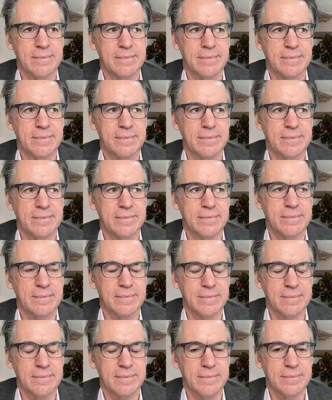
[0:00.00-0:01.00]

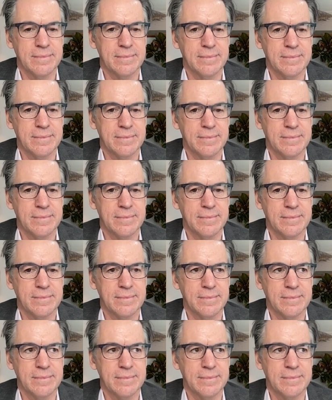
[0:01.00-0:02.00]

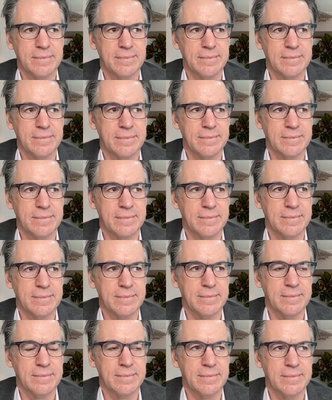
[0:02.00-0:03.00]

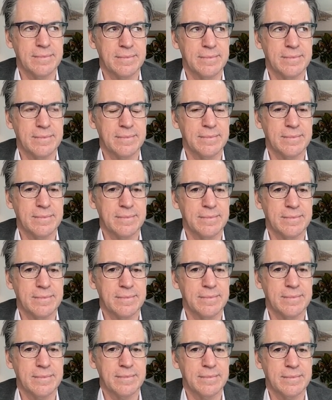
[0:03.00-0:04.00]

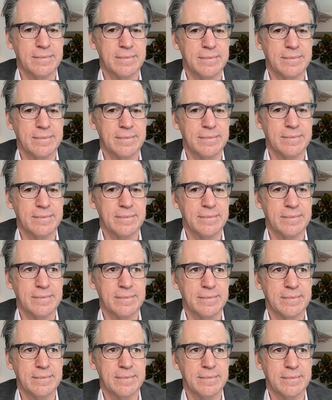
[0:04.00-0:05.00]

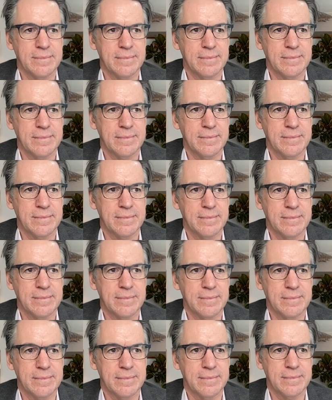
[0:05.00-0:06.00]

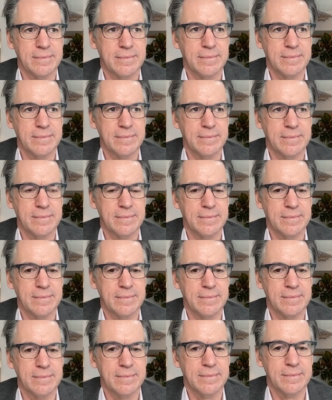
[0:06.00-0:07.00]

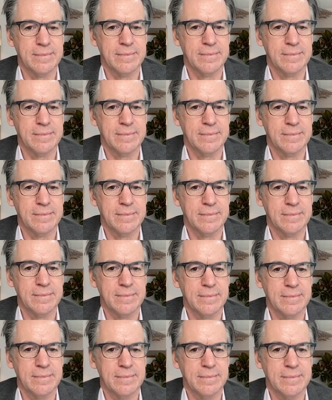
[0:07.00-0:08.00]
(not speaking)